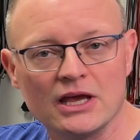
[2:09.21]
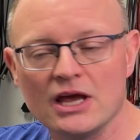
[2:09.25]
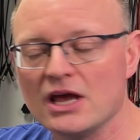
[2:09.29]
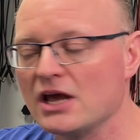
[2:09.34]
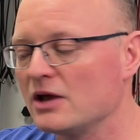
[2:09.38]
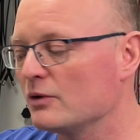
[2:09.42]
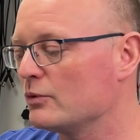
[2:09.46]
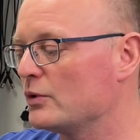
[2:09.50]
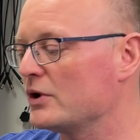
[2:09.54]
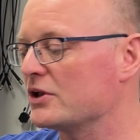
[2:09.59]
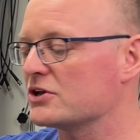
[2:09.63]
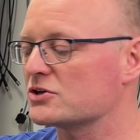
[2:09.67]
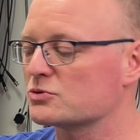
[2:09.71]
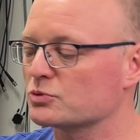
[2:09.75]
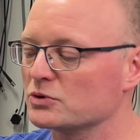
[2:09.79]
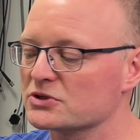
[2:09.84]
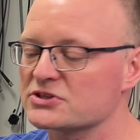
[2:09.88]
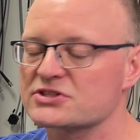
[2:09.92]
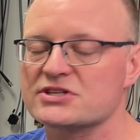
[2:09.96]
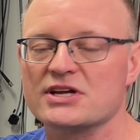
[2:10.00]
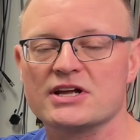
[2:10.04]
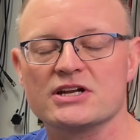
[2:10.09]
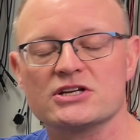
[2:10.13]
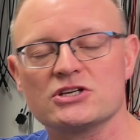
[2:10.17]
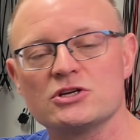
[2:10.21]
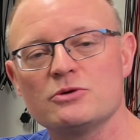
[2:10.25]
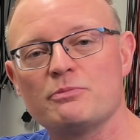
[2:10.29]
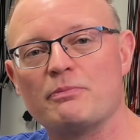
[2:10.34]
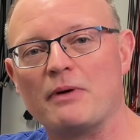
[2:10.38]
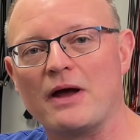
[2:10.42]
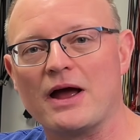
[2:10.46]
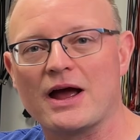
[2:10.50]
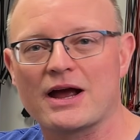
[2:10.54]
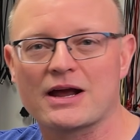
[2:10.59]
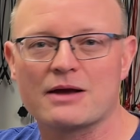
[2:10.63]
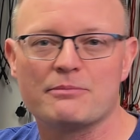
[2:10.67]
which will set you
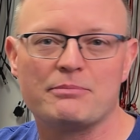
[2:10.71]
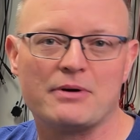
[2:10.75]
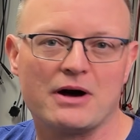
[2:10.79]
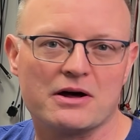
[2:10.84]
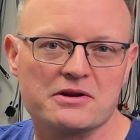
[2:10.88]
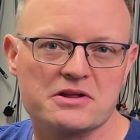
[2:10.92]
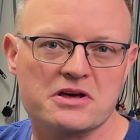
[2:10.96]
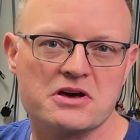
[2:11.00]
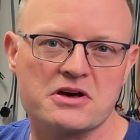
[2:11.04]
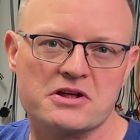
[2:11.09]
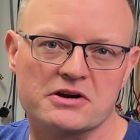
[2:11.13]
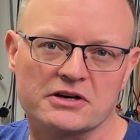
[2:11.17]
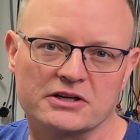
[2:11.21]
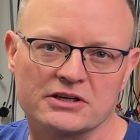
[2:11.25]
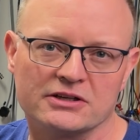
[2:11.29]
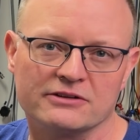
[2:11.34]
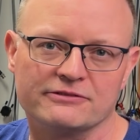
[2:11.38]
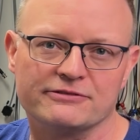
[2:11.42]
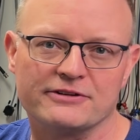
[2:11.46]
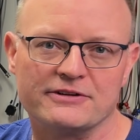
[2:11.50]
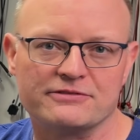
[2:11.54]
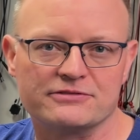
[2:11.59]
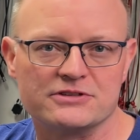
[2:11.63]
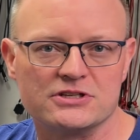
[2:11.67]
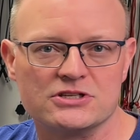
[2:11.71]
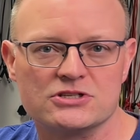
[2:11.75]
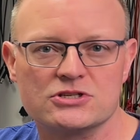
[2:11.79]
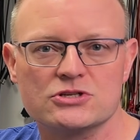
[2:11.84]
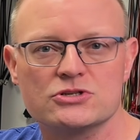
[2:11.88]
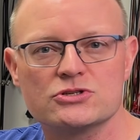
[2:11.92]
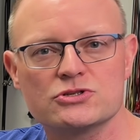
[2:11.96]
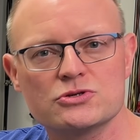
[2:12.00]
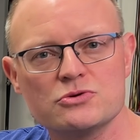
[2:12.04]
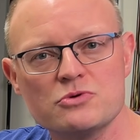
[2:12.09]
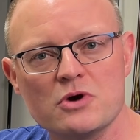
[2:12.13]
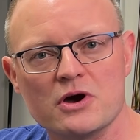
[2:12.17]
back about
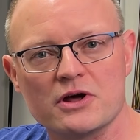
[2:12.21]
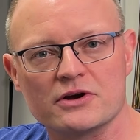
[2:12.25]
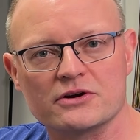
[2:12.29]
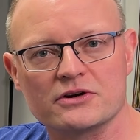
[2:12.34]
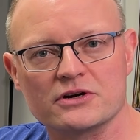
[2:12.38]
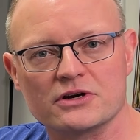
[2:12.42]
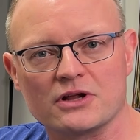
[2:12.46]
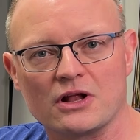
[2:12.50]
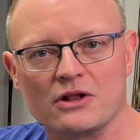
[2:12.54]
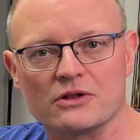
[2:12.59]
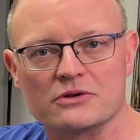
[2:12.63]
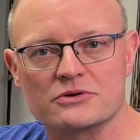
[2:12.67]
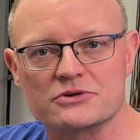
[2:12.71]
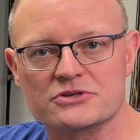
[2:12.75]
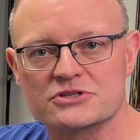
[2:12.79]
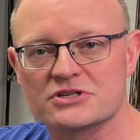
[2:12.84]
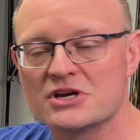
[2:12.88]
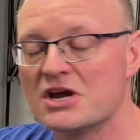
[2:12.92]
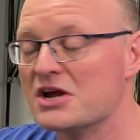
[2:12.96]
$150-200.